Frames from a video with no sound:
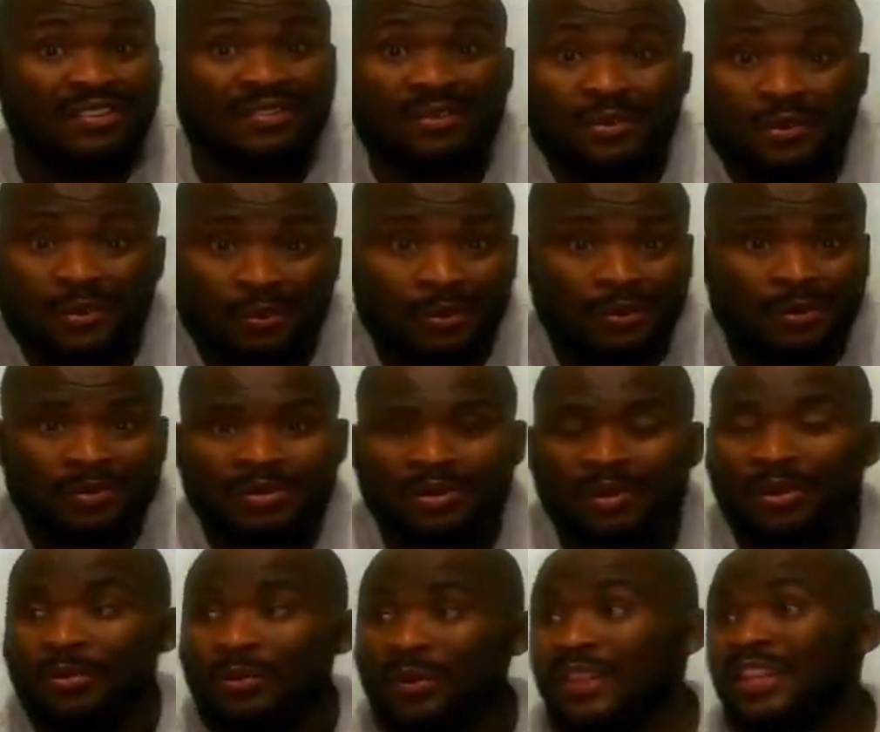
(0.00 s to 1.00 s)
go
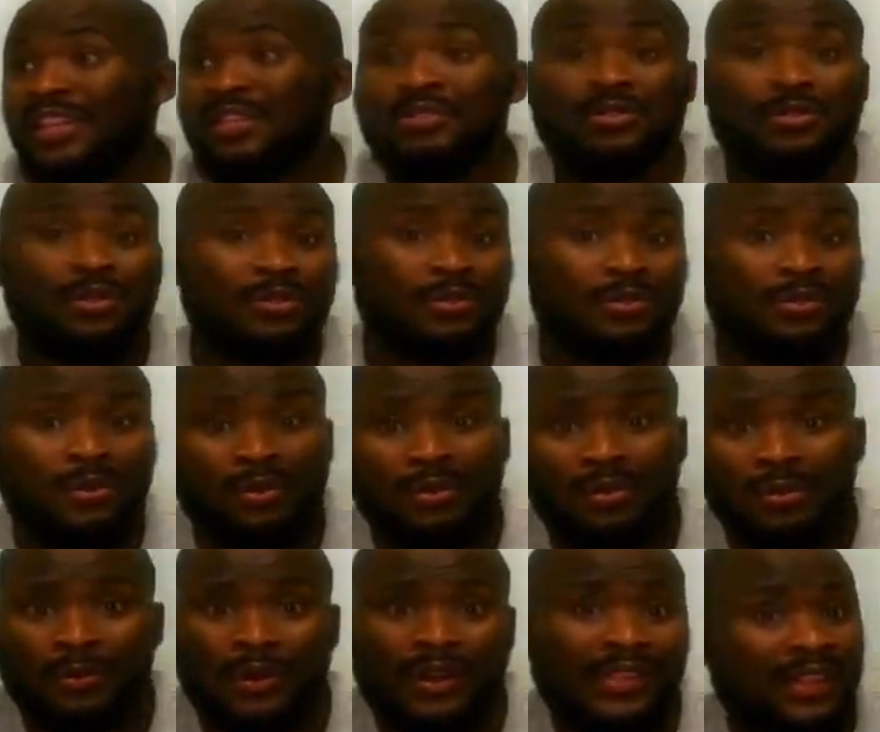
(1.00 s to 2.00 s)
or whether you don't go,
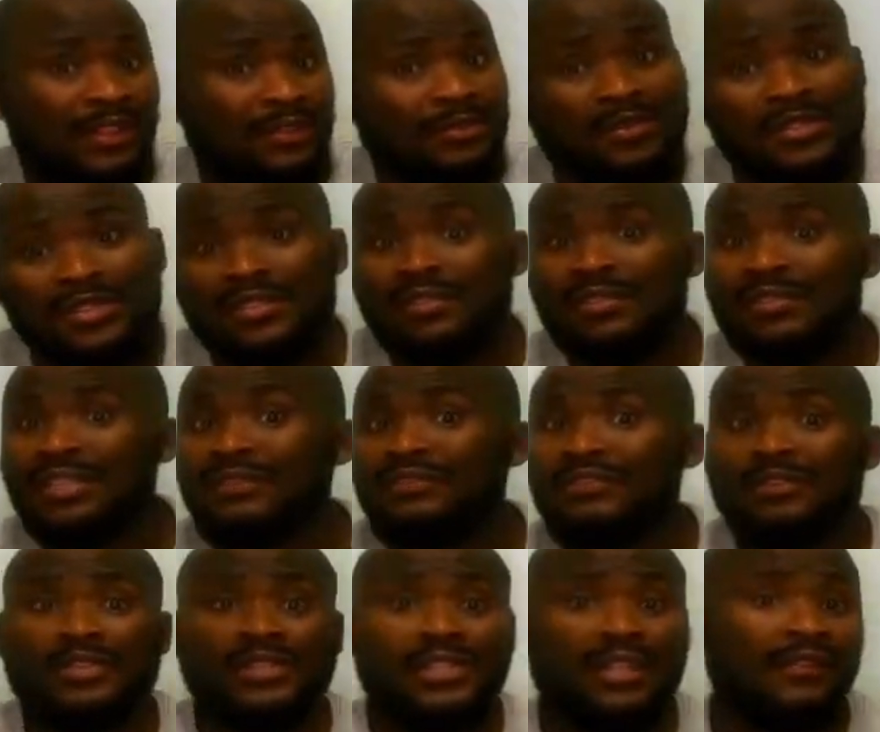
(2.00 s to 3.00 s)
whether you give
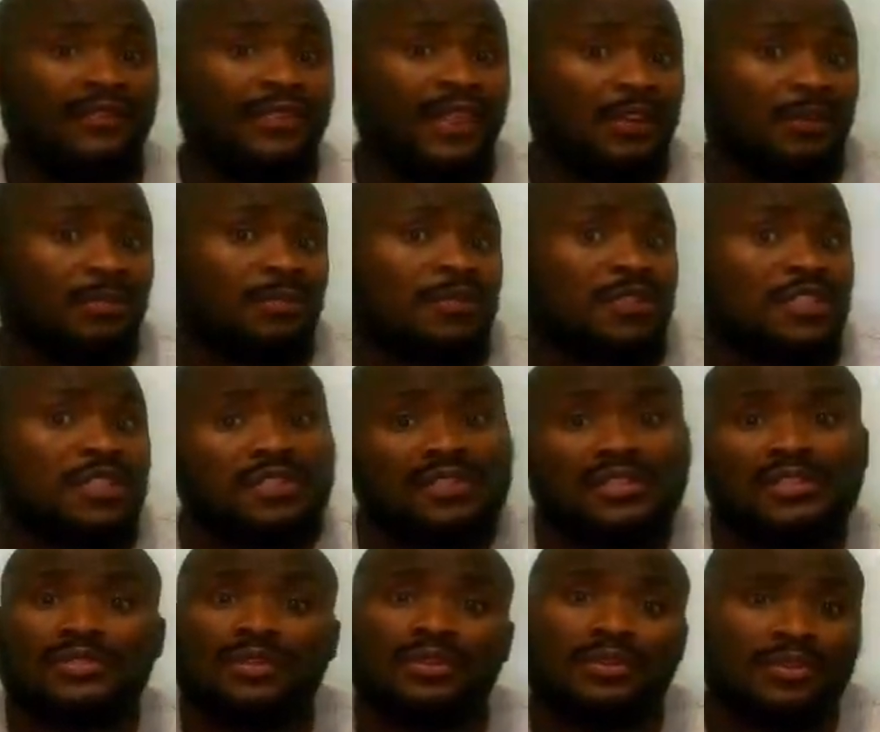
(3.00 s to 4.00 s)
yourself that
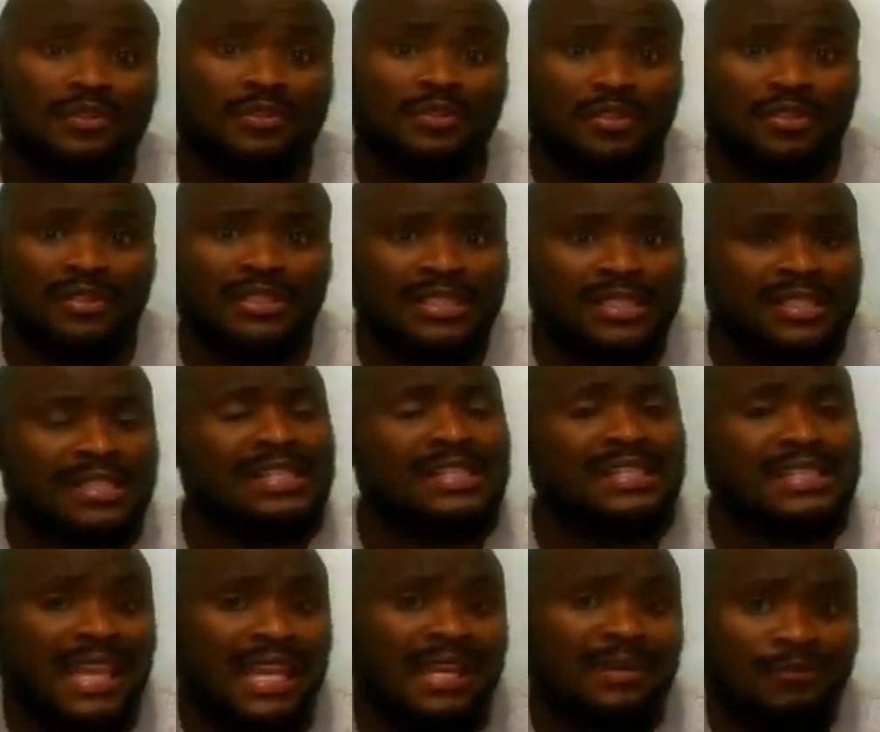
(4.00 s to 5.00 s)
opportunity or you don't,
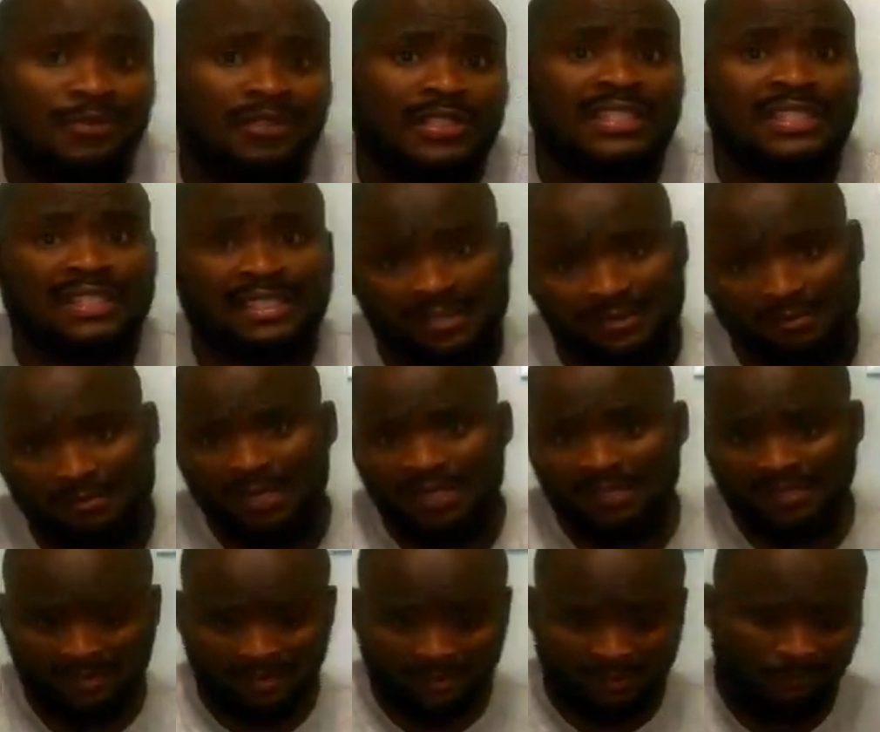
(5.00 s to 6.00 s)
time will still
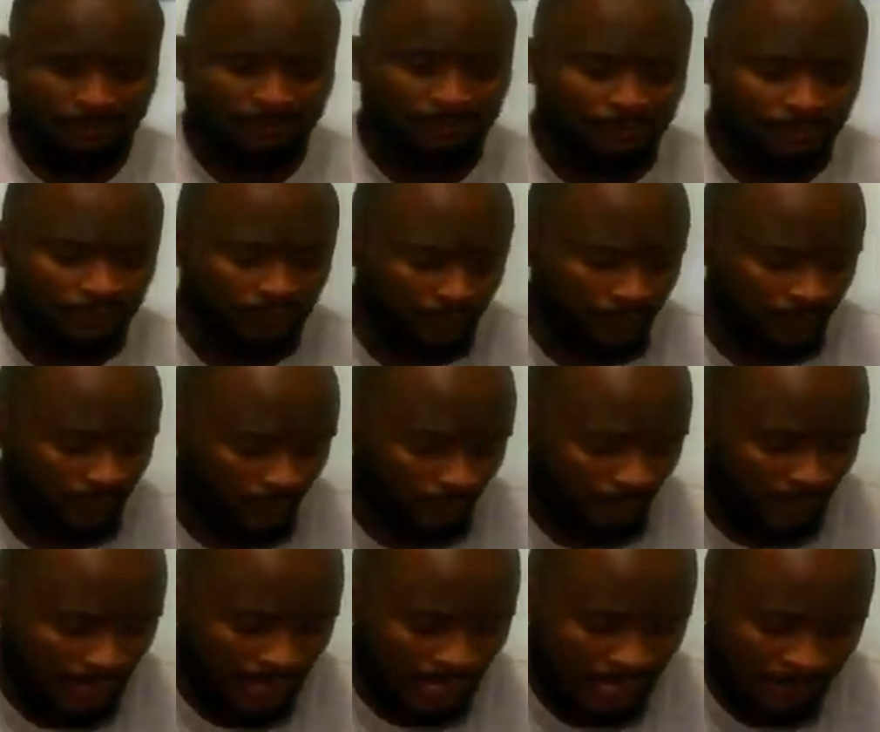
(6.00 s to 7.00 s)
pass.
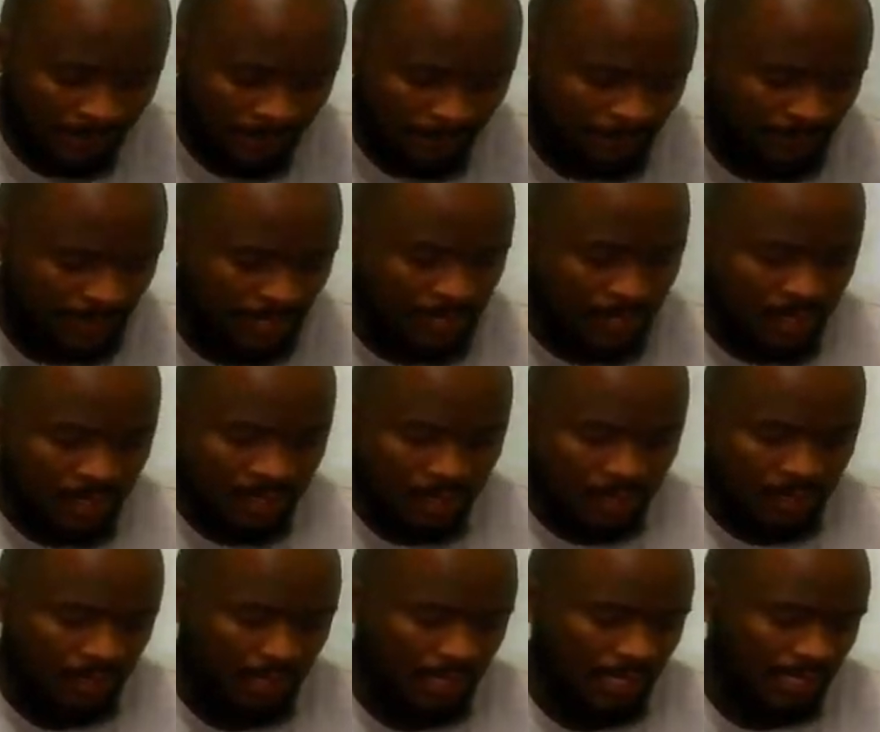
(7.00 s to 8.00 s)
Um,
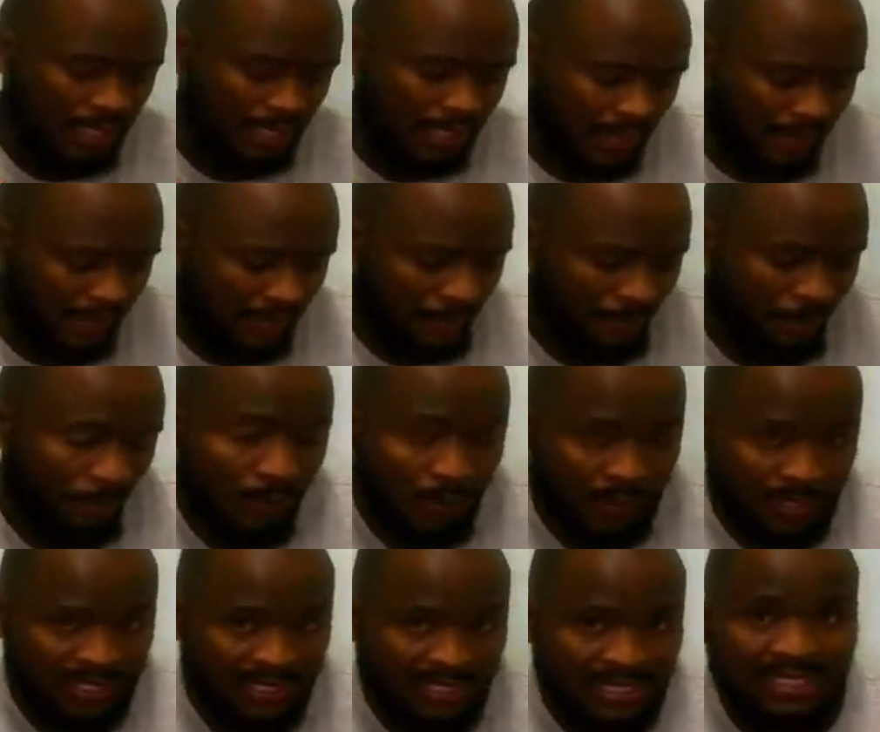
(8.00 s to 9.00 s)
Another
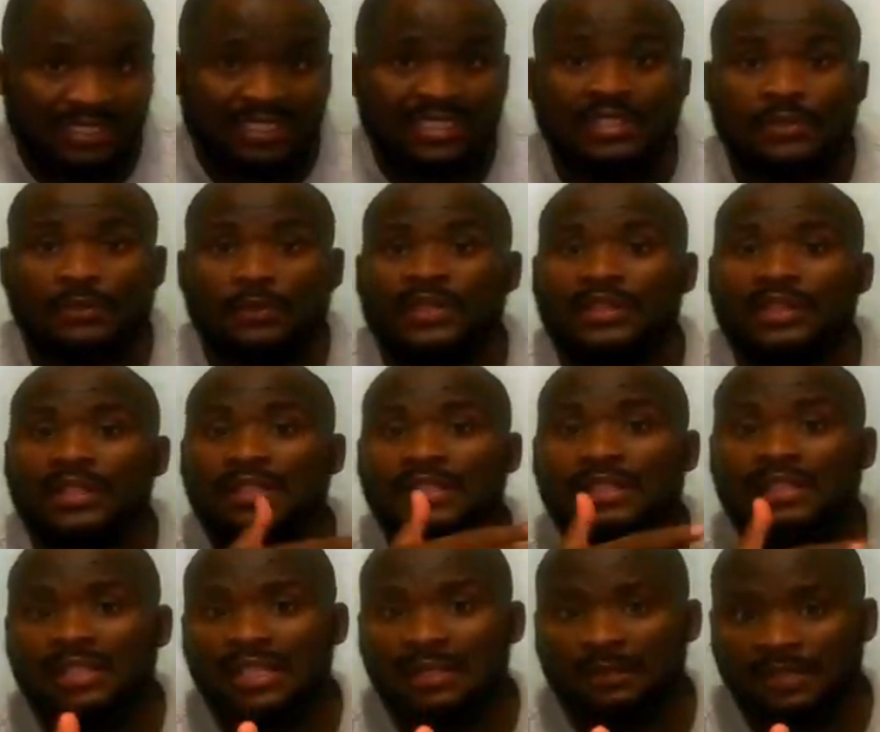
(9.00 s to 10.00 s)
point is with the
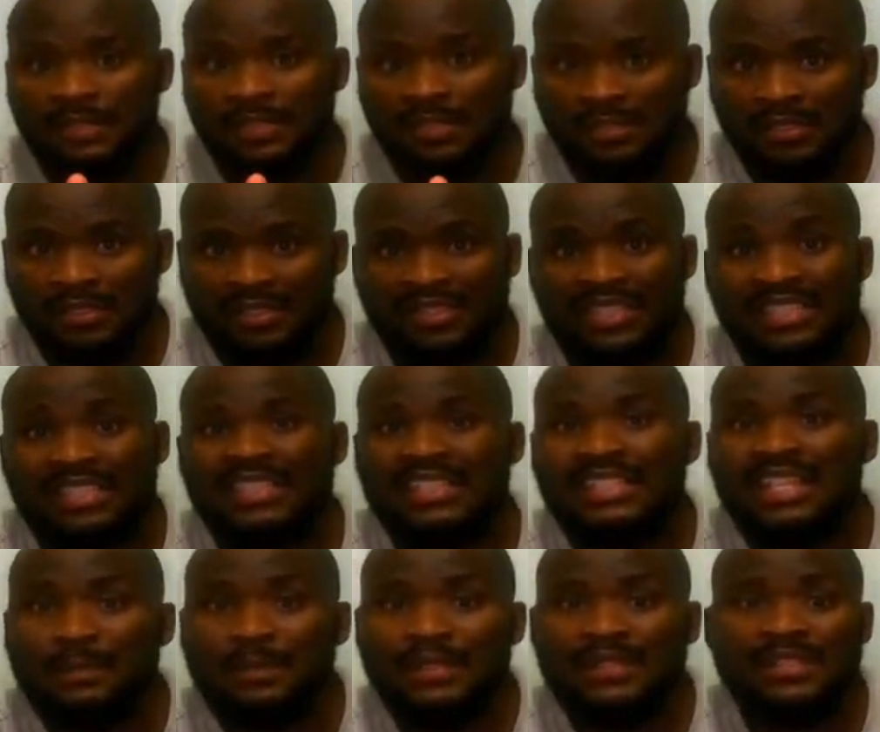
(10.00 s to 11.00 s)
syllabuses. The
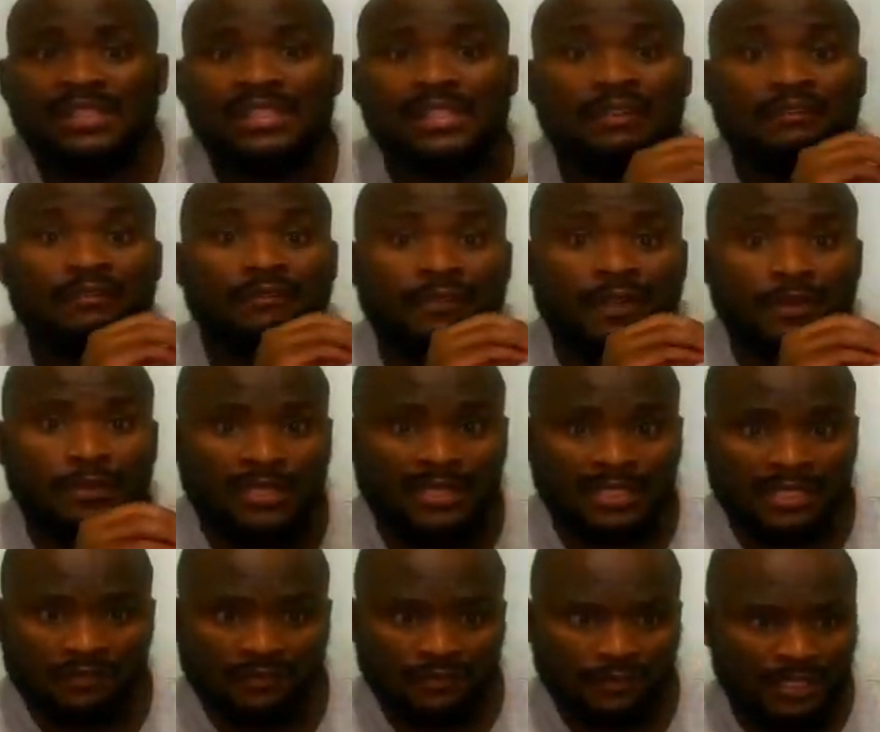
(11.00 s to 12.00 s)
syllabuses are very
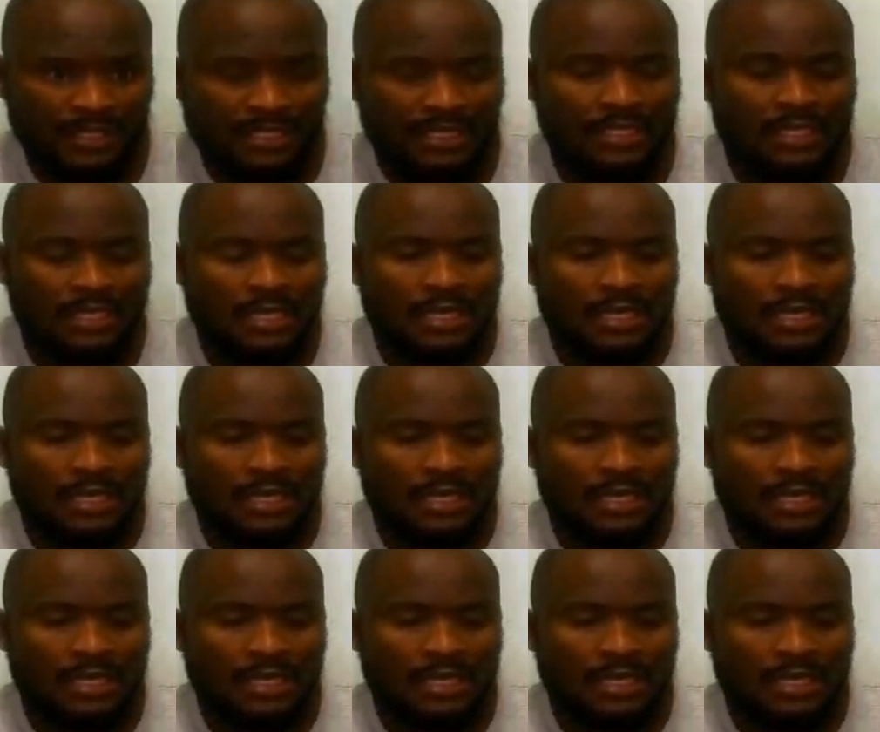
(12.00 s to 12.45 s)
different